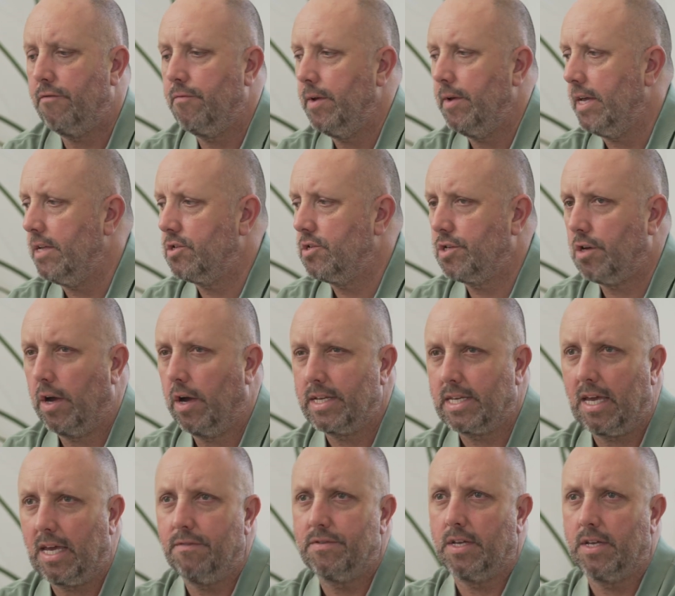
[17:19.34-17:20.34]
each side
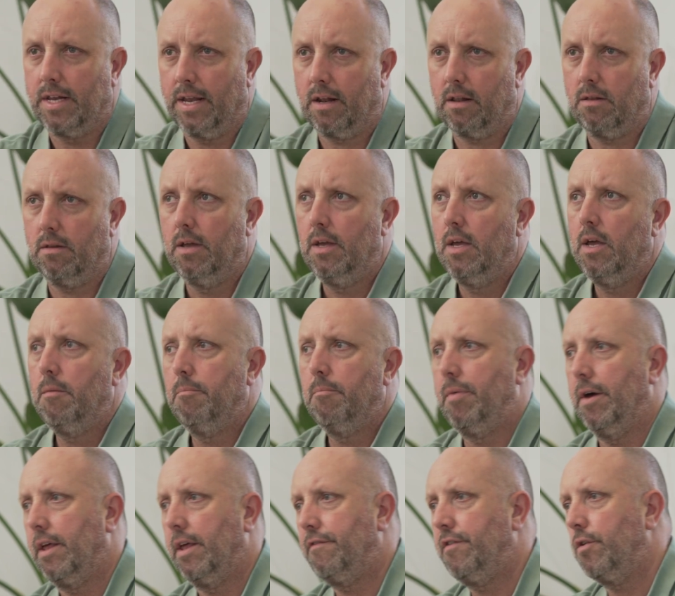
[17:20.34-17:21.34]
gives a little.
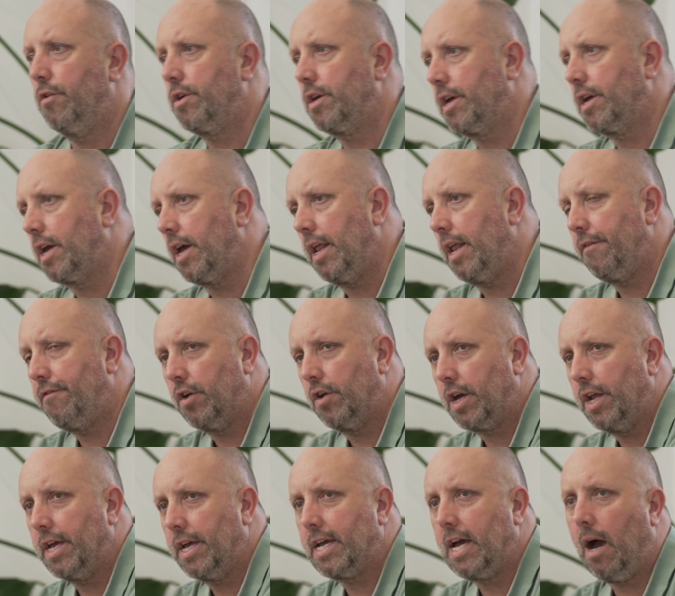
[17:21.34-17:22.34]
But if you're
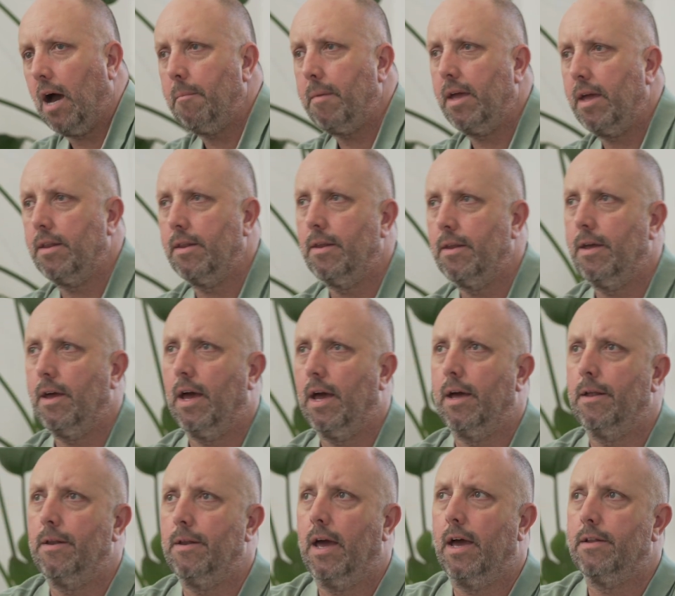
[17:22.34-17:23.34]
going to come in
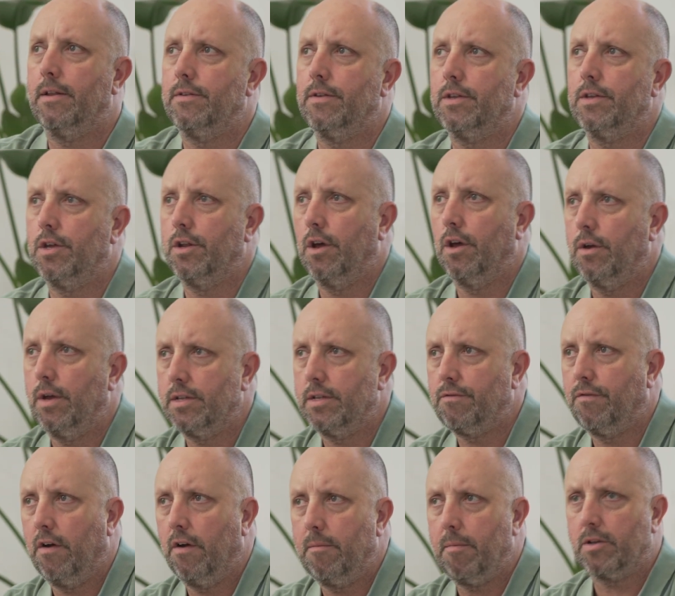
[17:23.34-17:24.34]
and it's
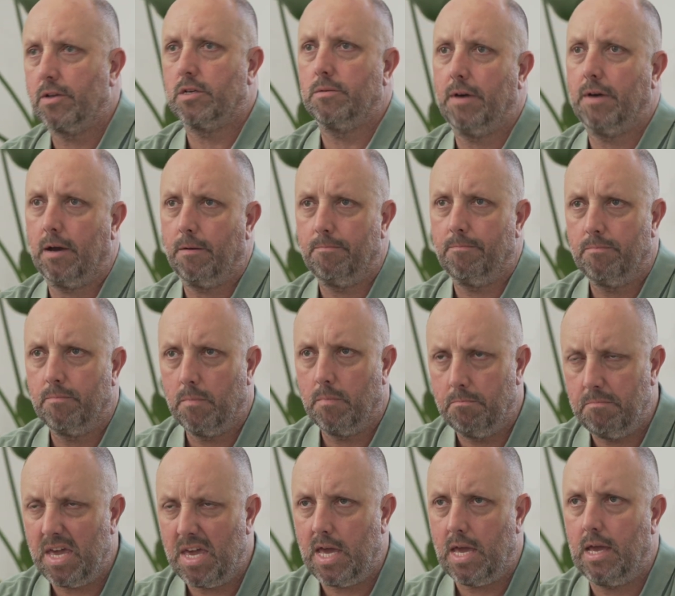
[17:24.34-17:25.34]
very much about
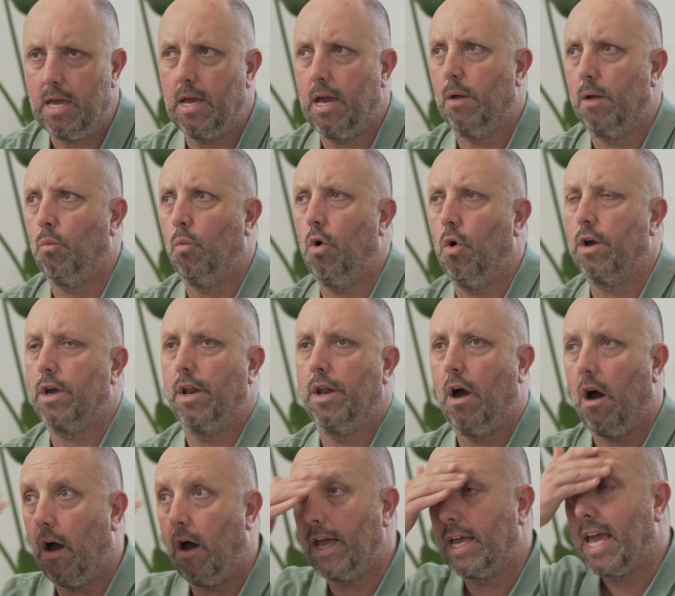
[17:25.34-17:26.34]
me and what can
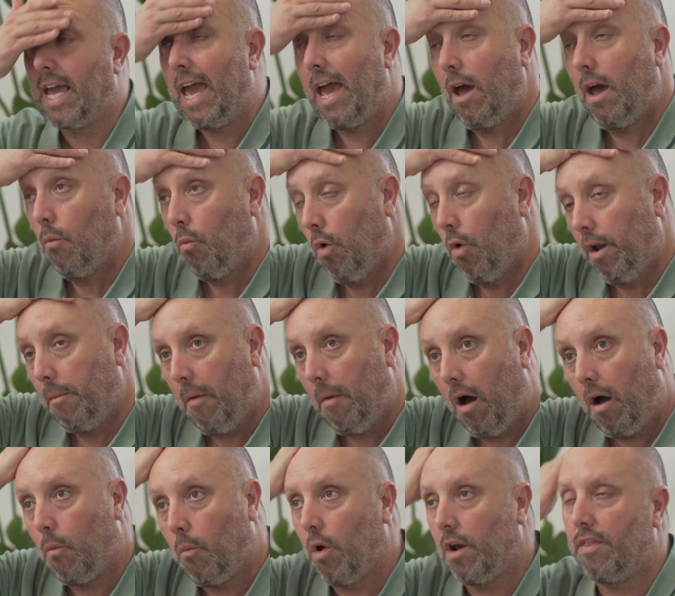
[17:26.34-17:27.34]
I get and
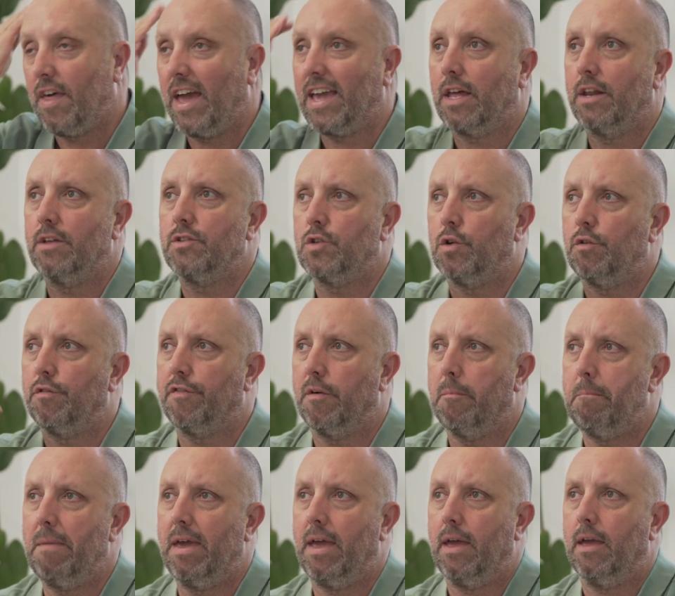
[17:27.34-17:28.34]
what are they going to do for
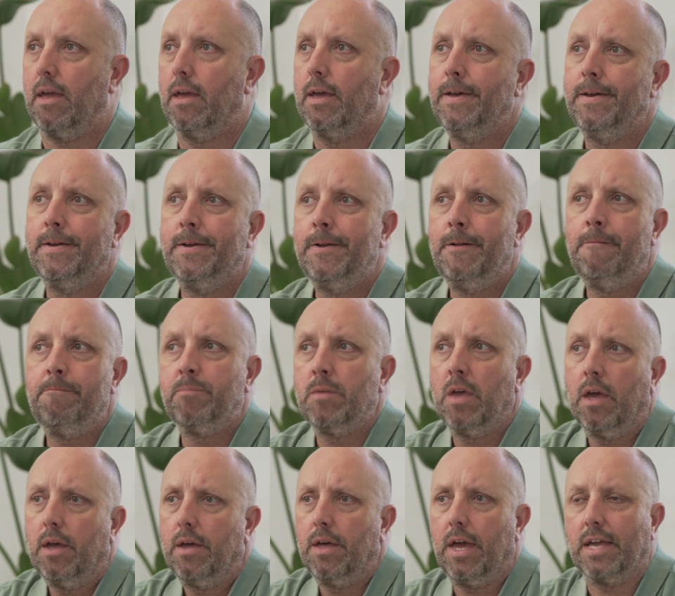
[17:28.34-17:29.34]
me,
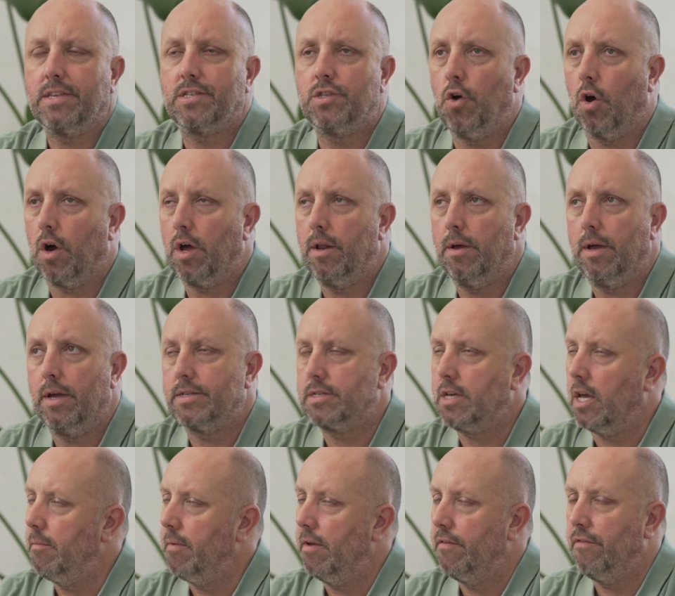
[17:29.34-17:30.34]
it's going
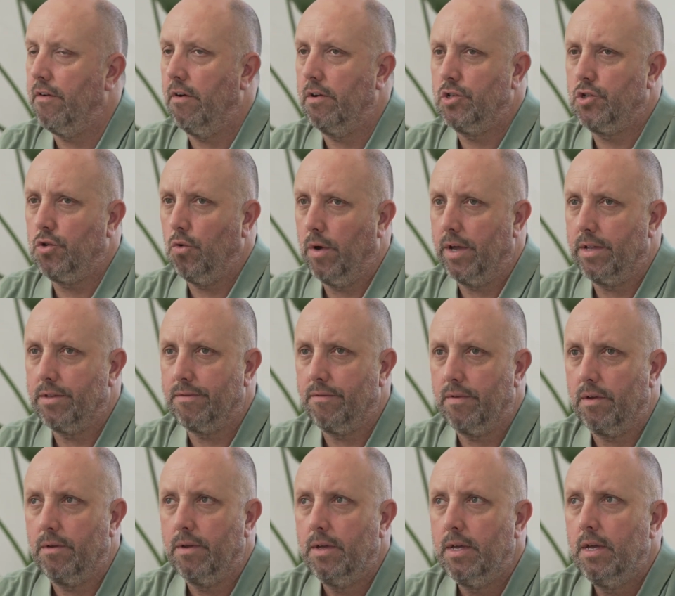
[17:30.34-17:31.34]
to be a very short
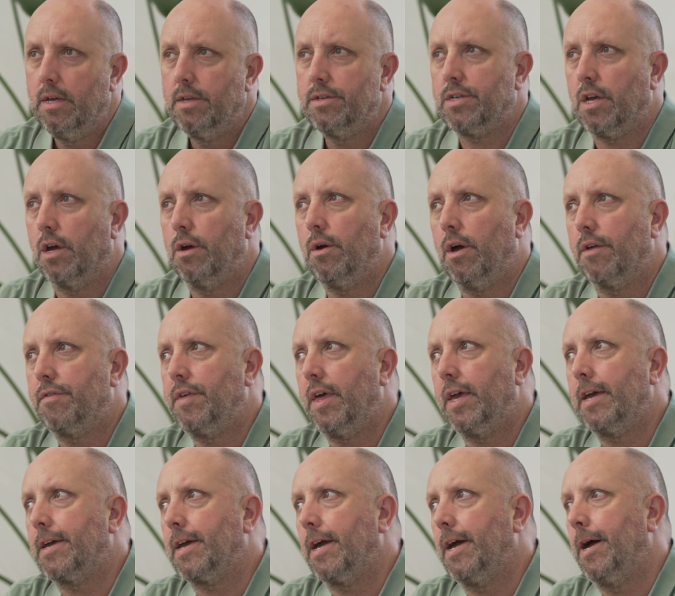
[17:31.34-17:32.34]
interview. So I
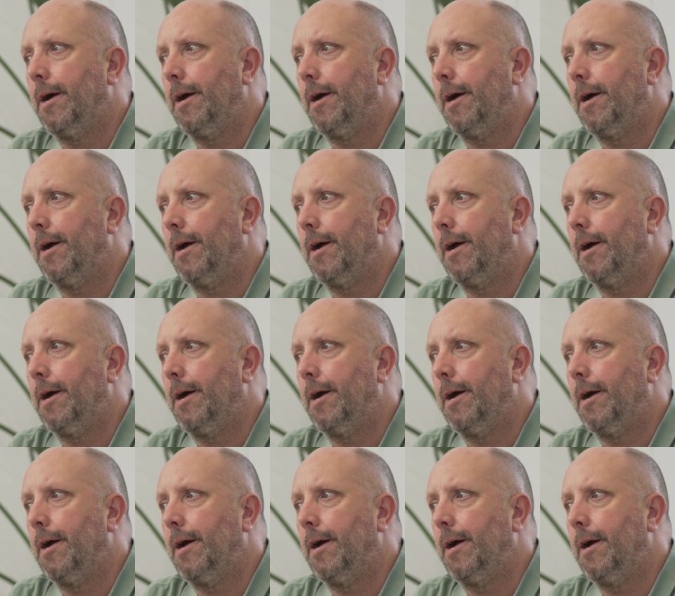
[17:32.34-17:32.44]
think